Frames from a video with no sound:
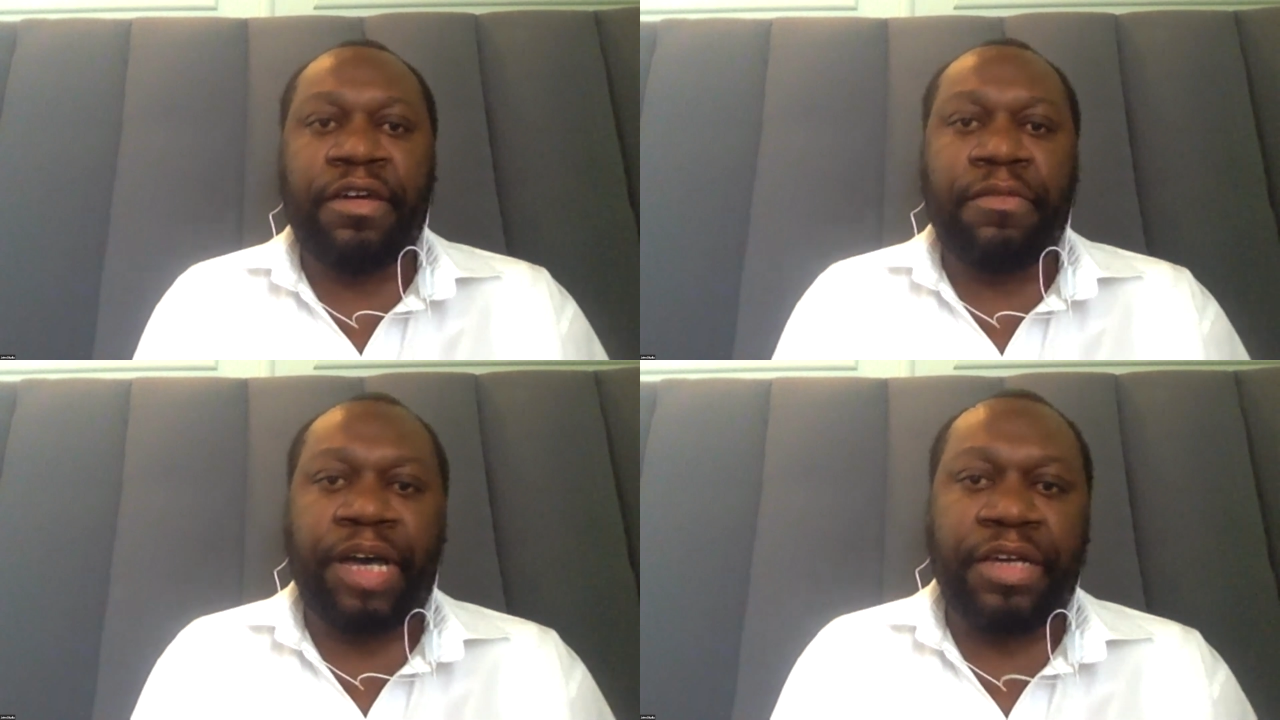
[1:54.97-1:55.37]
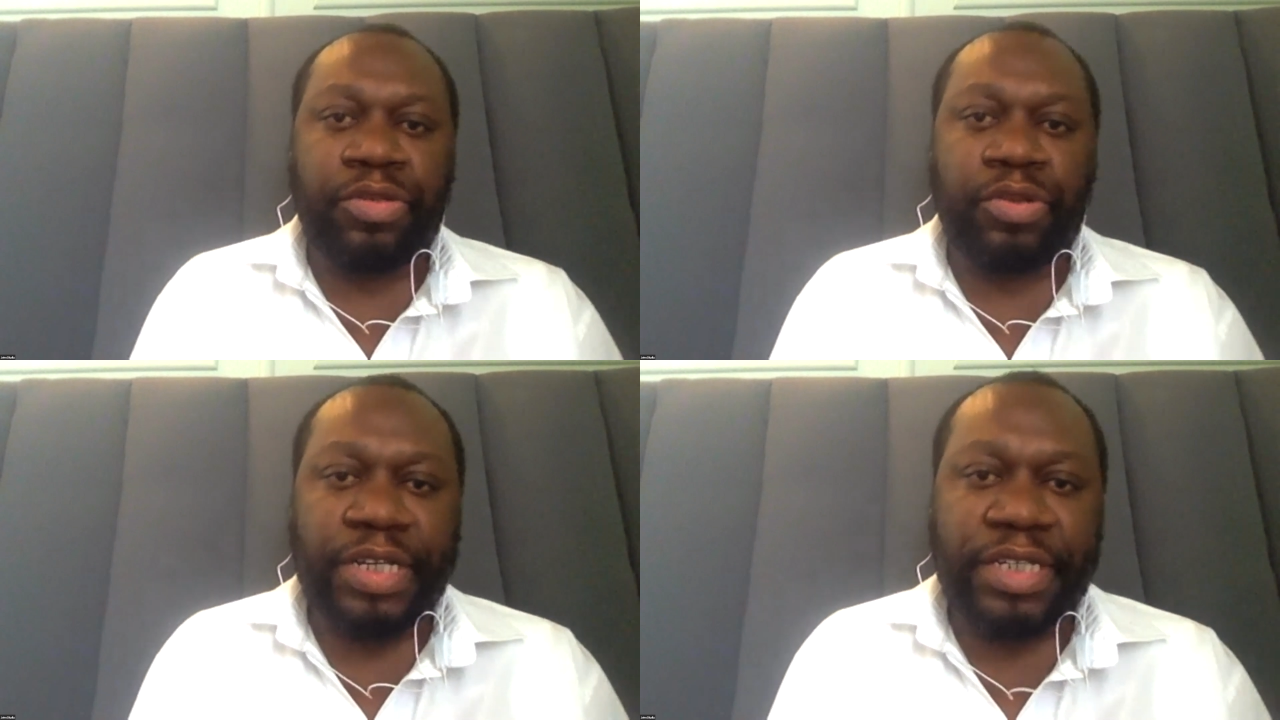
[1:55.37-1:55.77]
by
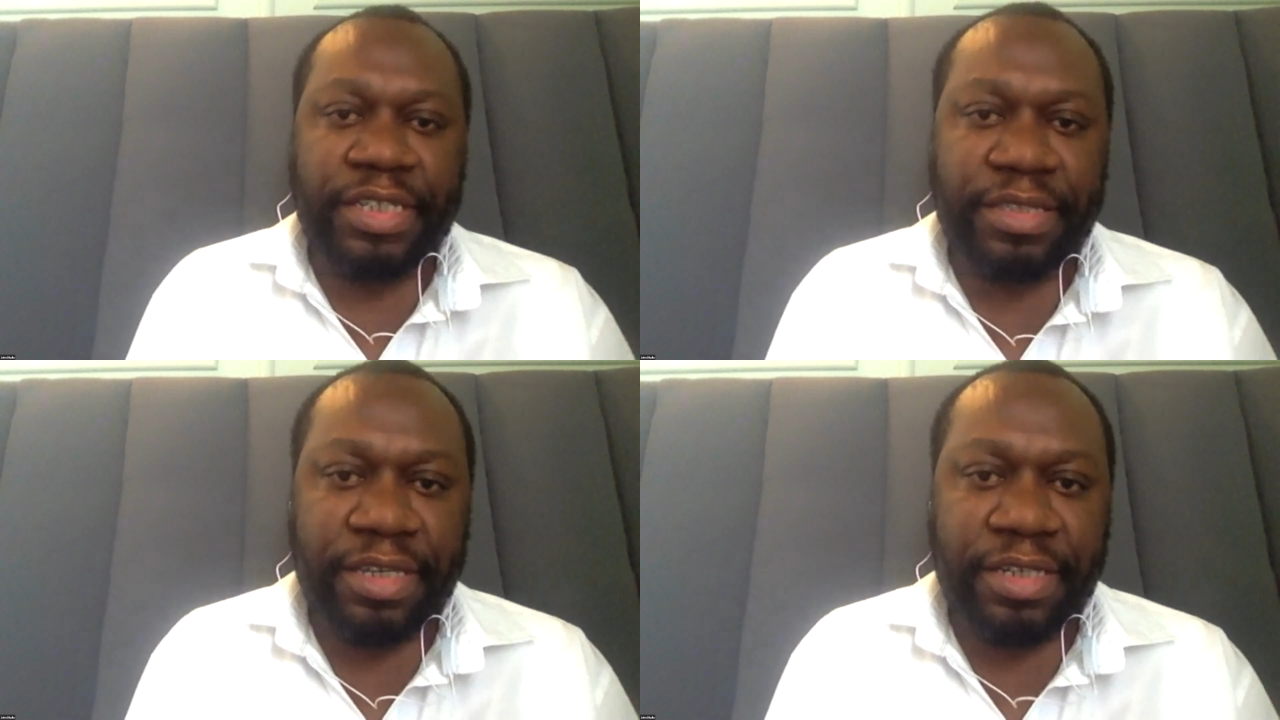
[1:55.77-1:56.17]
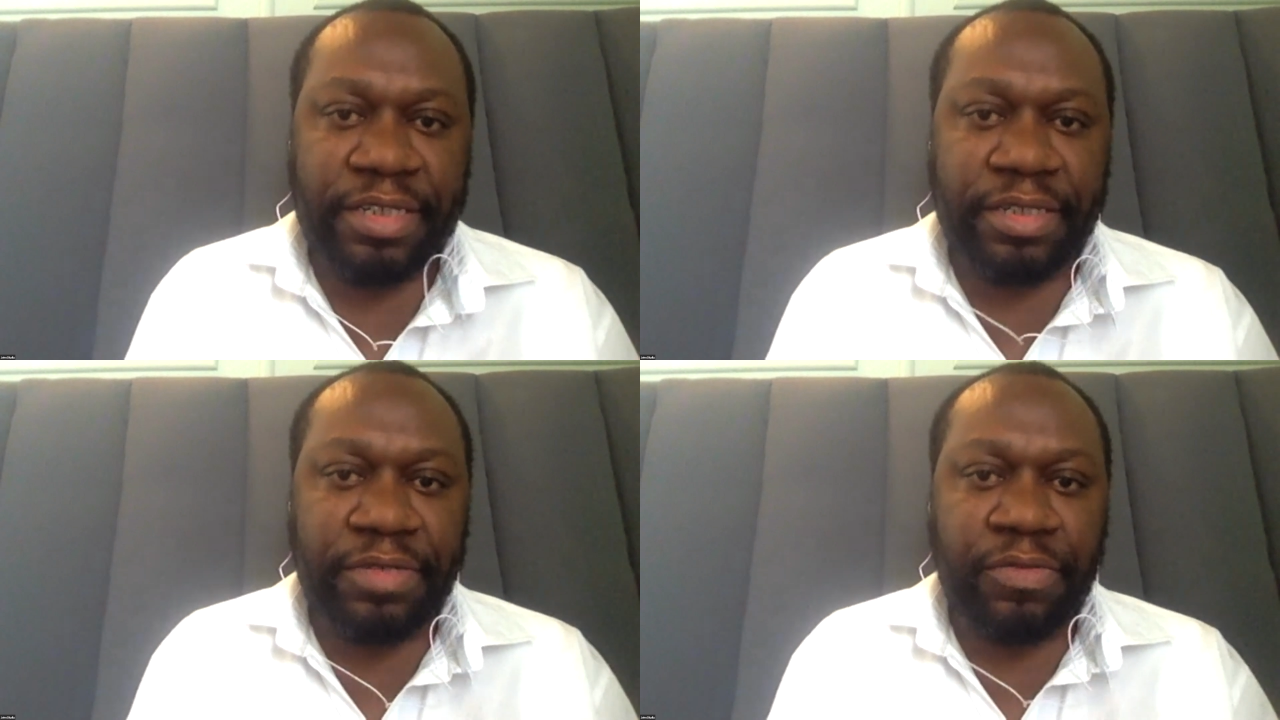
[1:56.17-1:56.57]

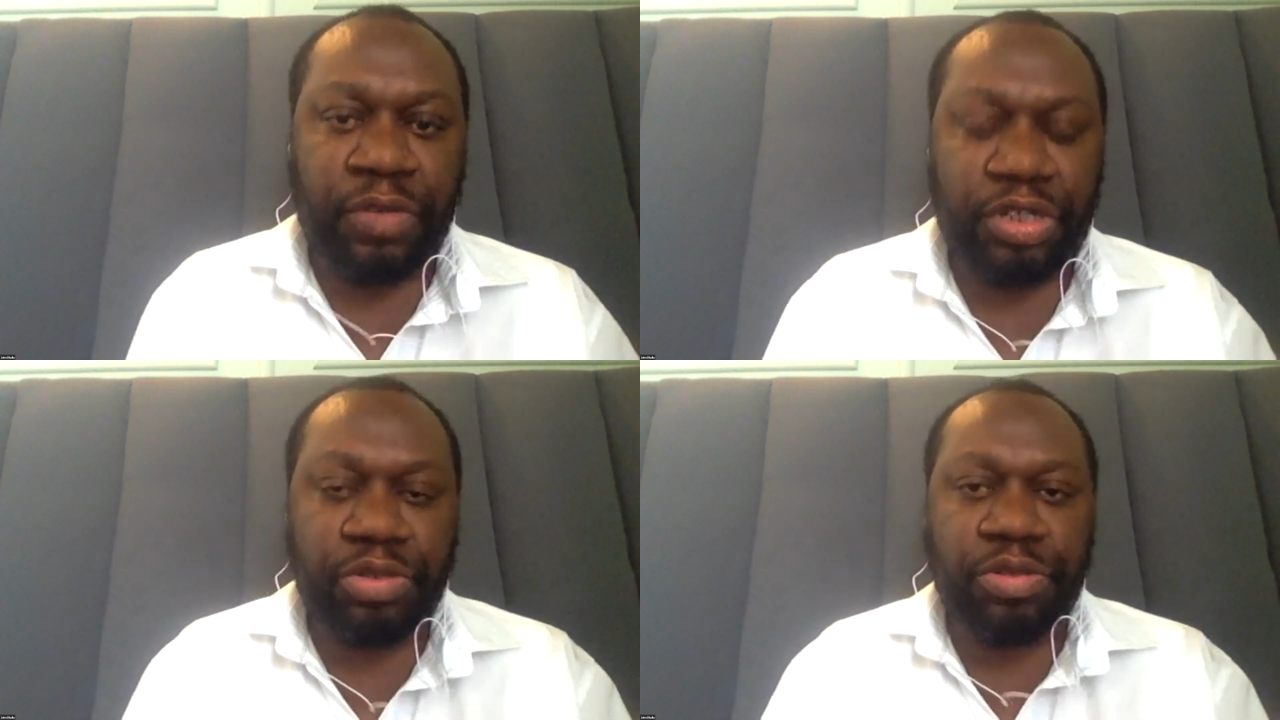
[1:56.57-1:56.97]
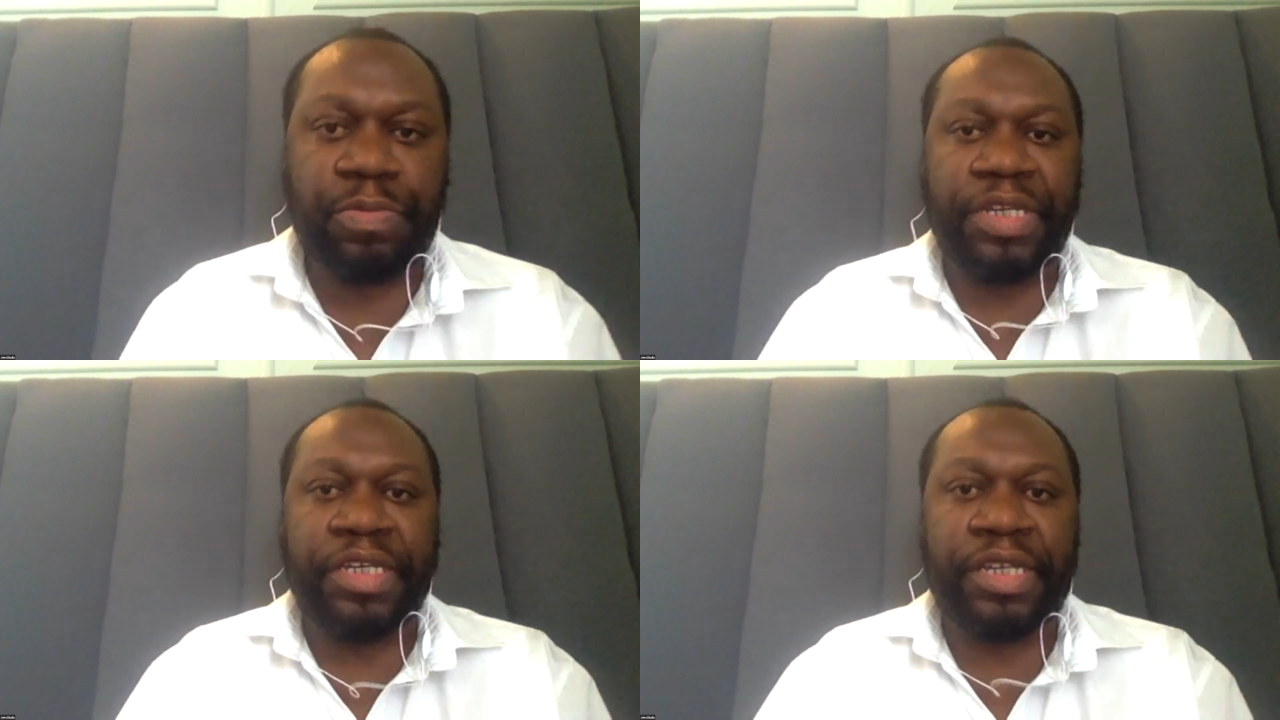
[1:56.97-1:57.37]
2030, we should
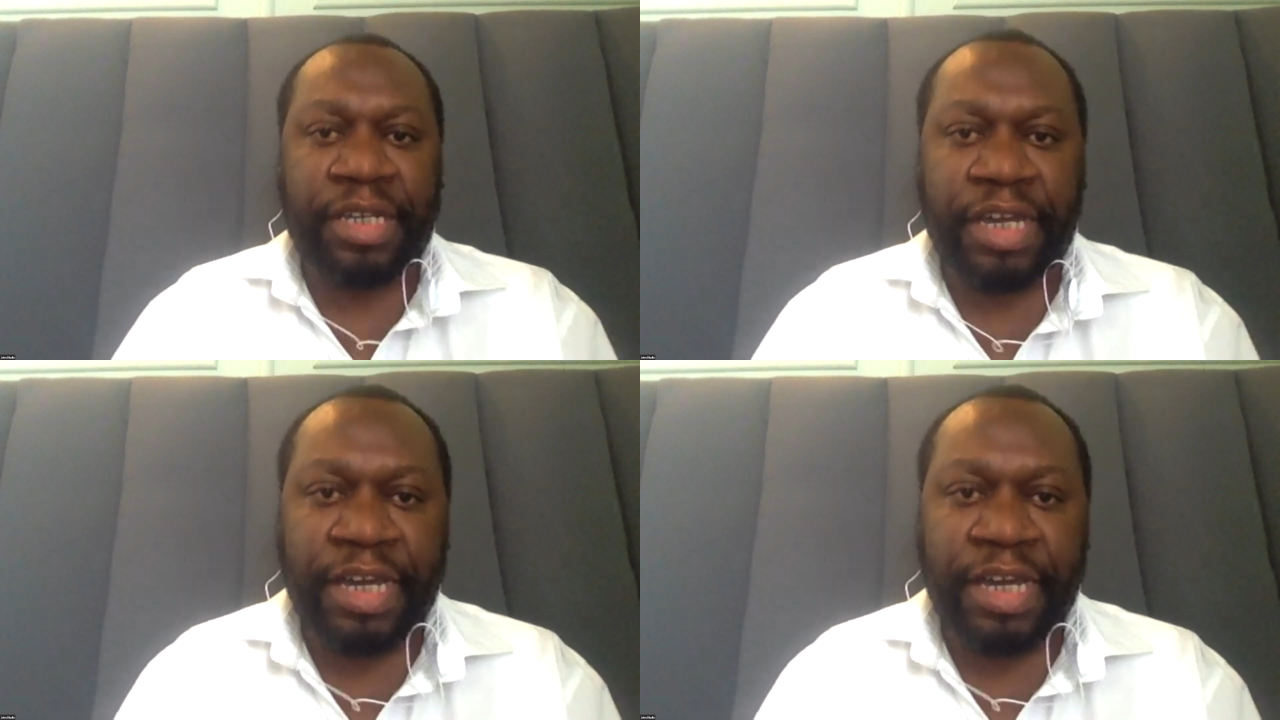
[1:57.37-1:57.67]
be